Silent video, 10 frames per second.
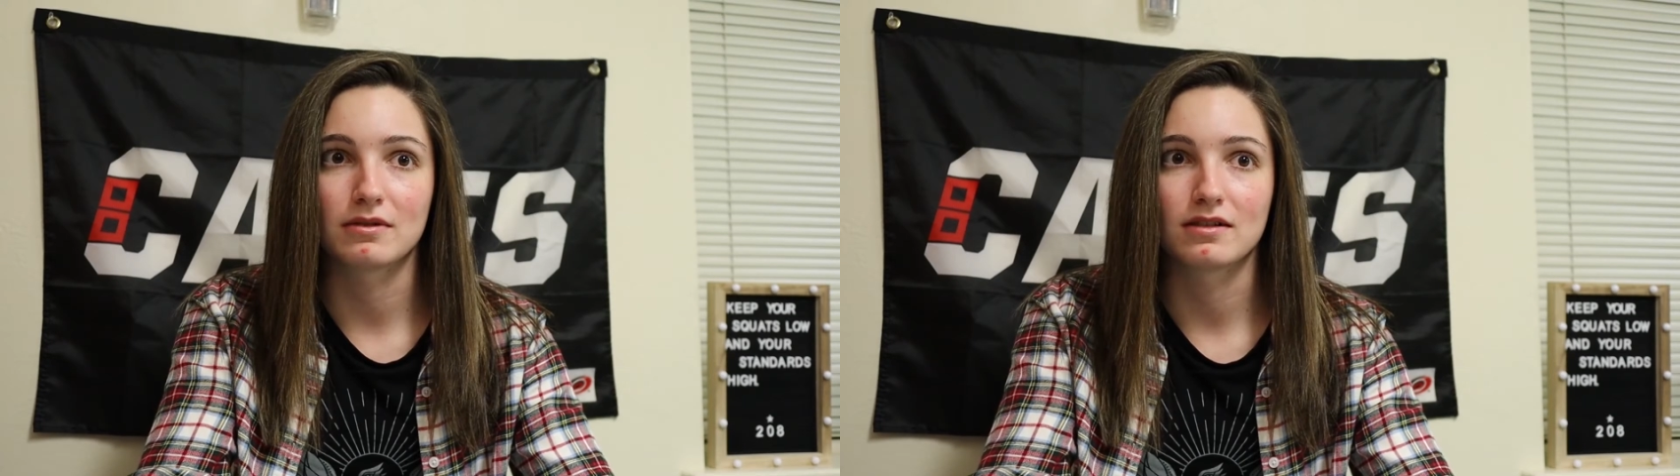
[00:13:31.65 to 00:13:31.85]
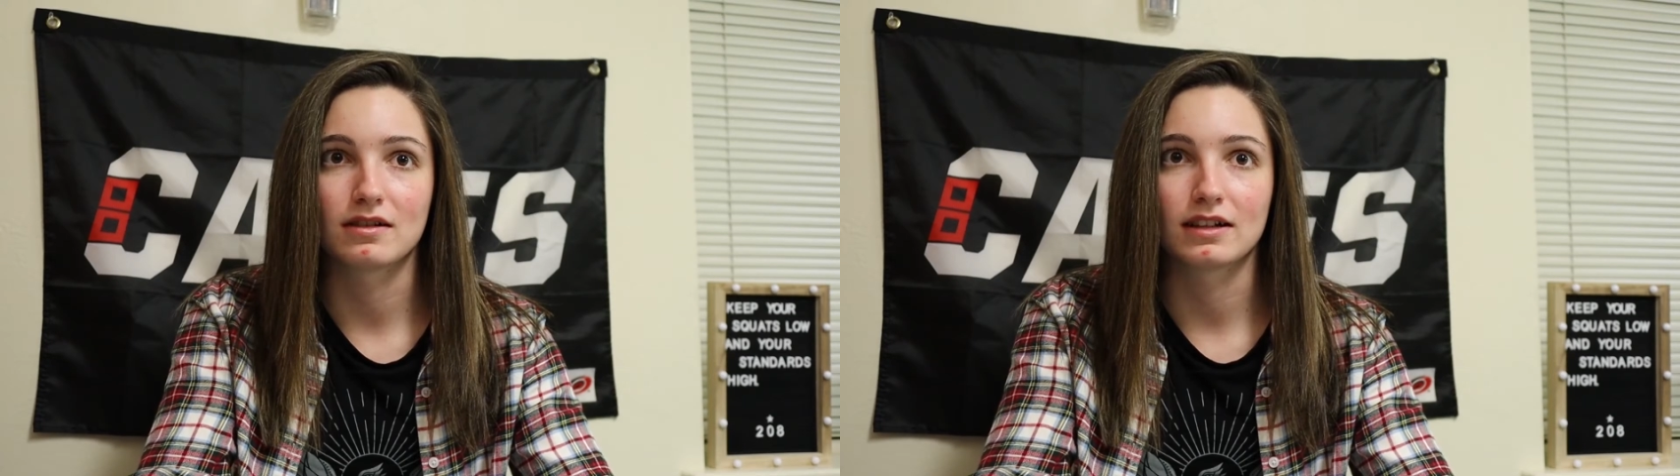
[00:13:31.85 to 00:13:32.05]

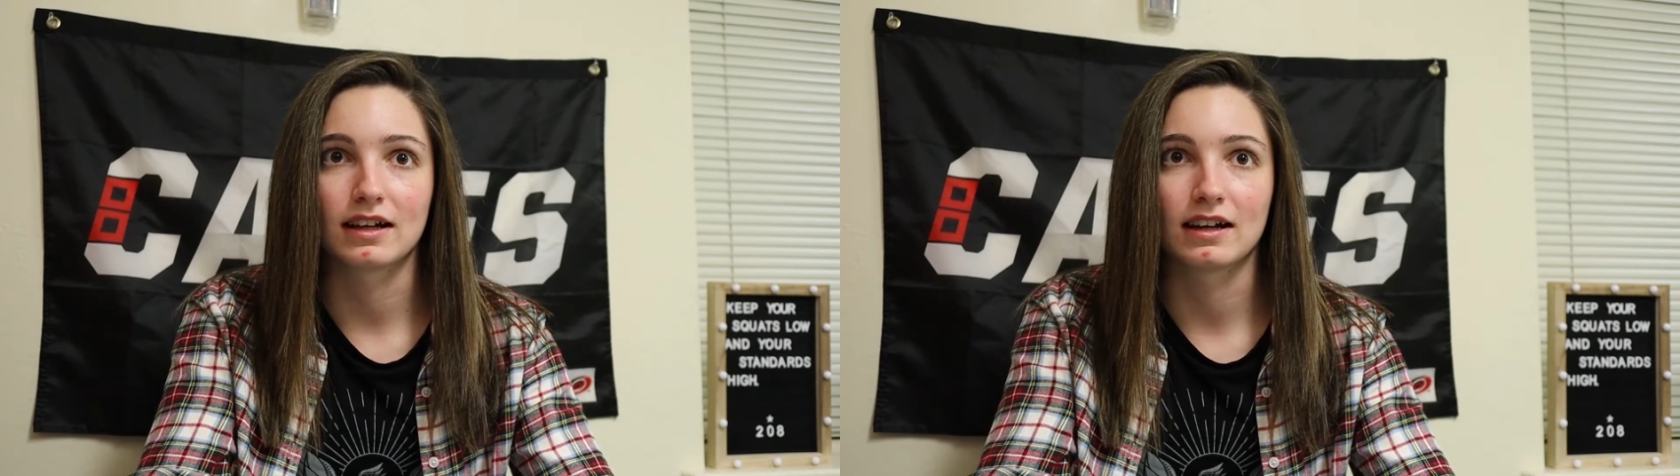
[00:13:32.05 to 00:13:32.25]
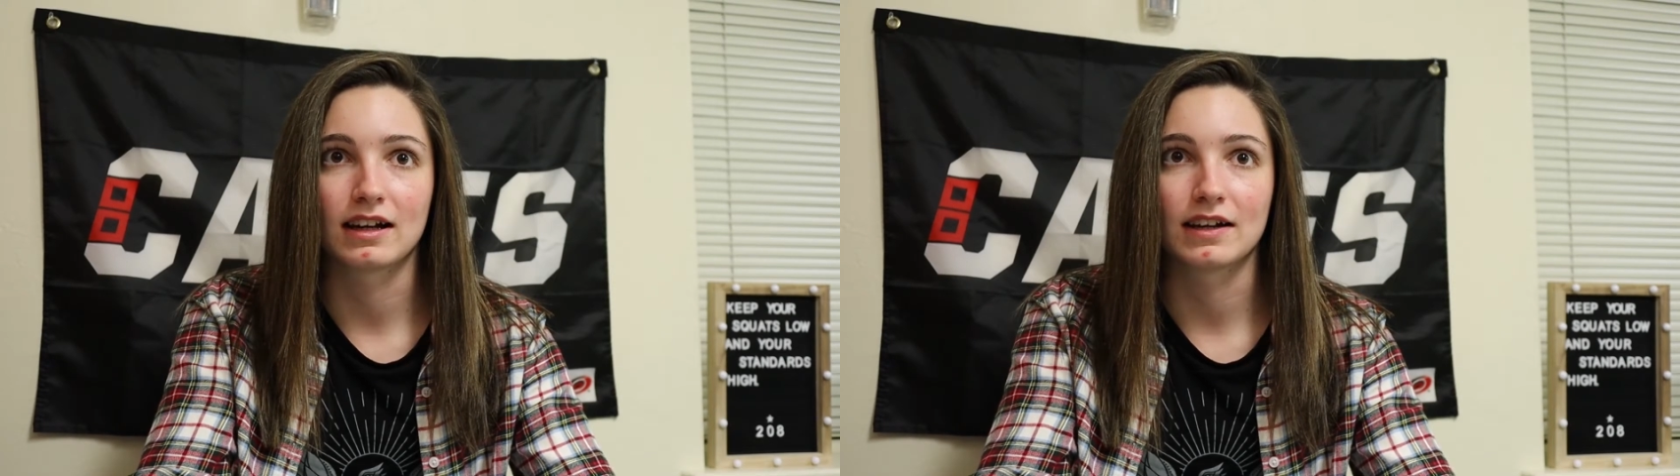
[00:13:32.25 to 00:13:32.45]
well, I
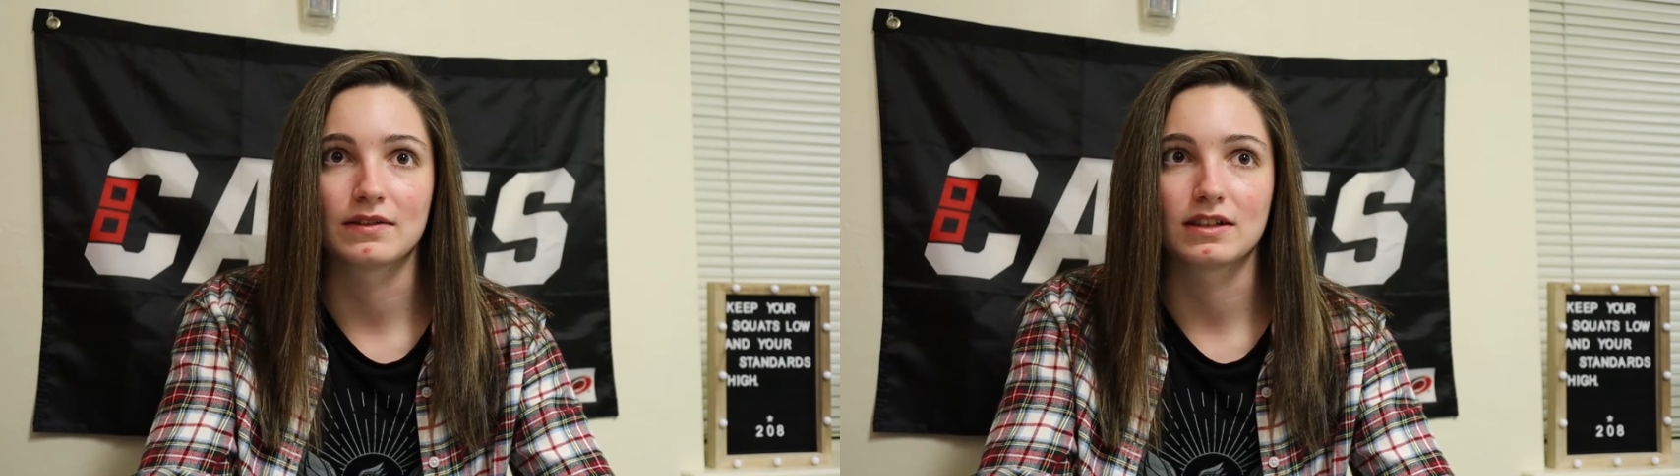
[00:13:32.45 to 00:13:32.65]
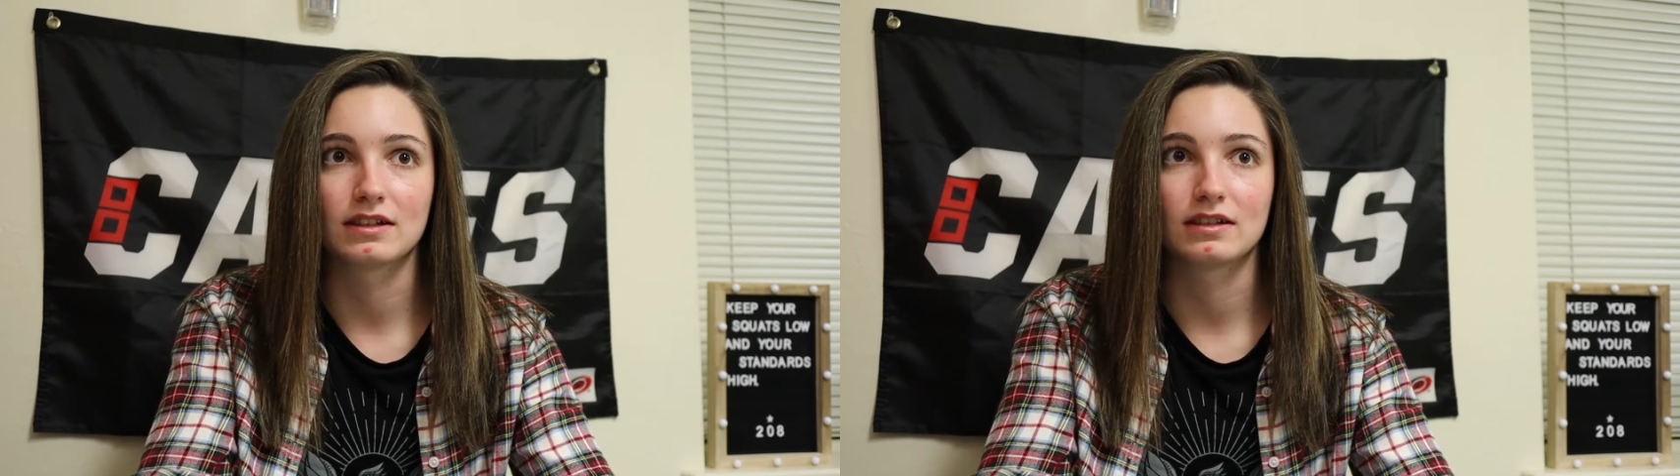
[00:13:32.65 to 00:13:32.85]
kind of have
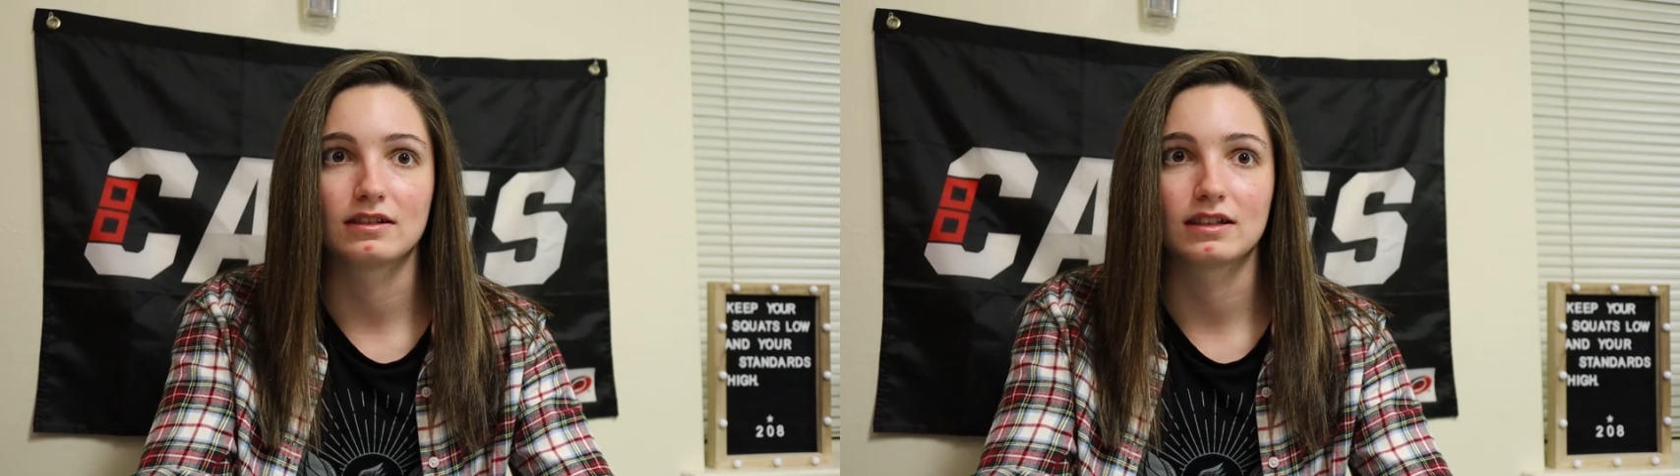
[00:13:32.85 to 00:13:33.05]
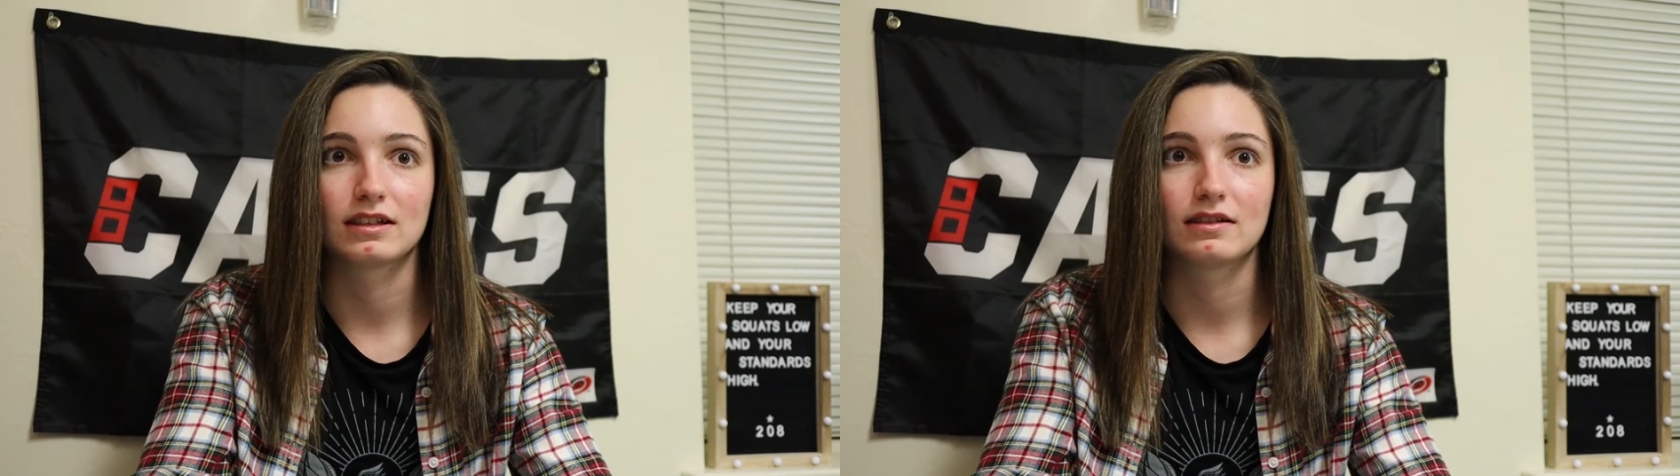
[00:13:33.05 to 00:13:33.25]
to
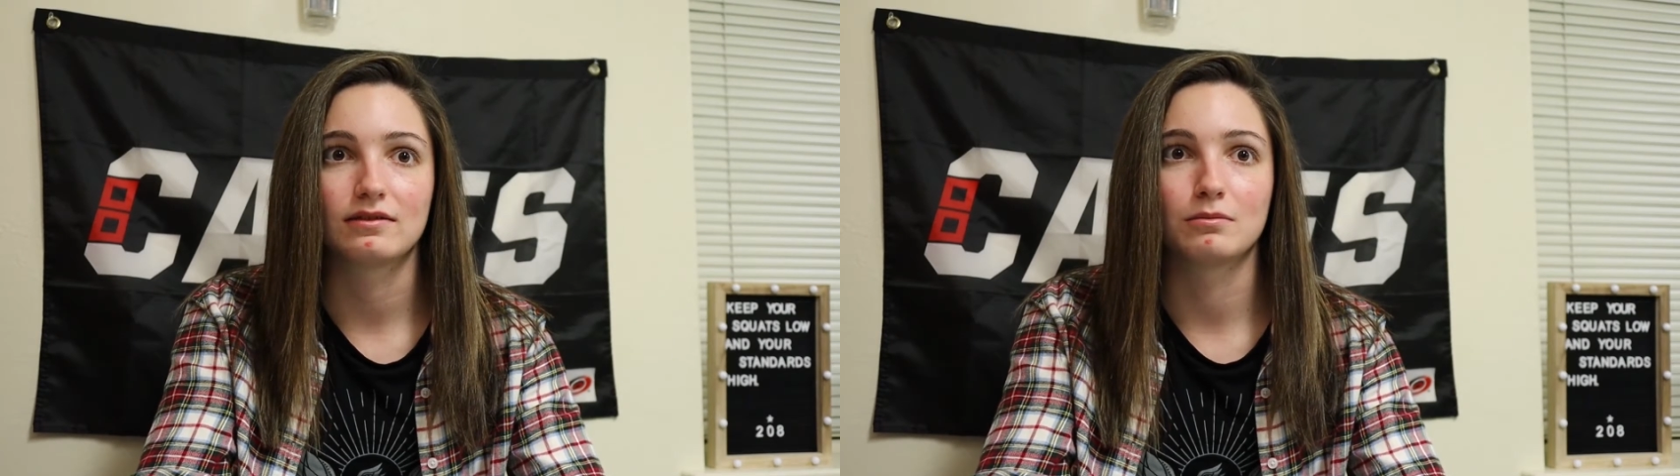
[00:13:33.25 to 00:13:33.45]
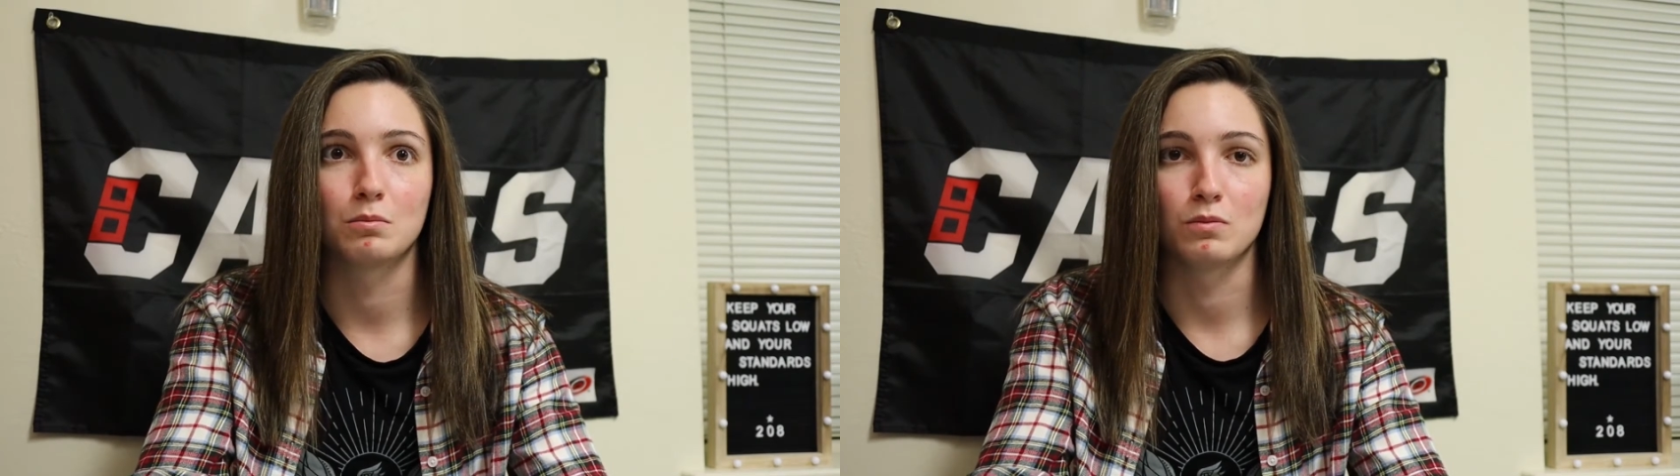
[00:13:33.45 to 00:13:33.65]
like
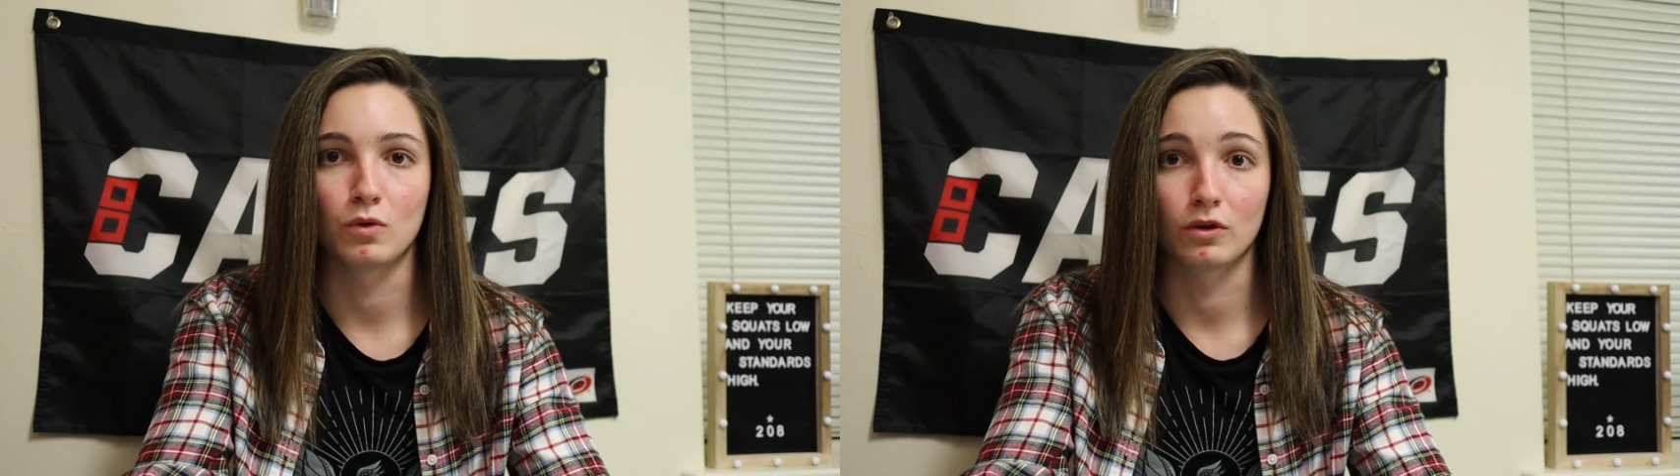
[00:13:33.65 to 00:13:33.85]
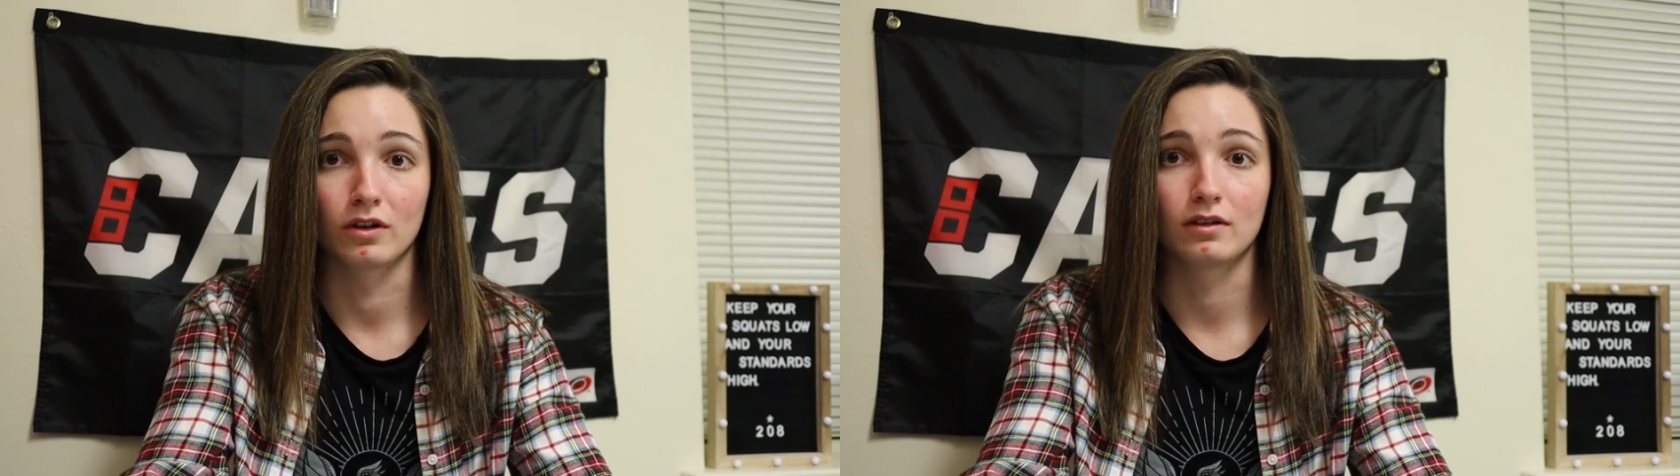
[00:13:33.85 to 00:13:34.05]

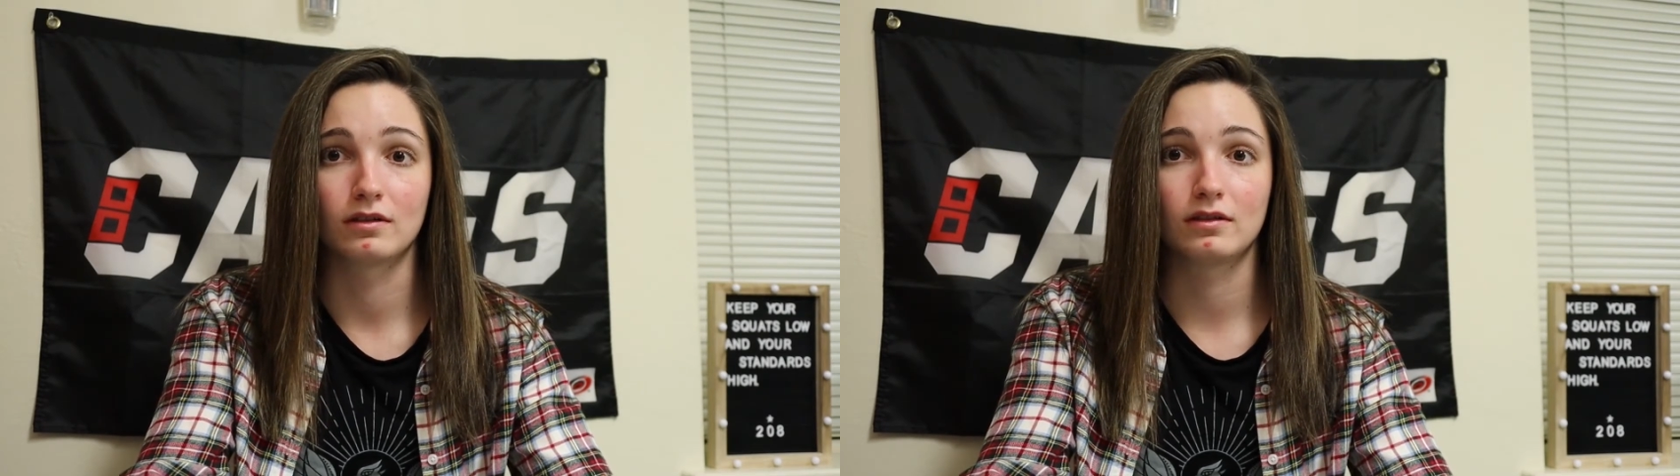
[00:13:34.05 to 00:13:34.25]
more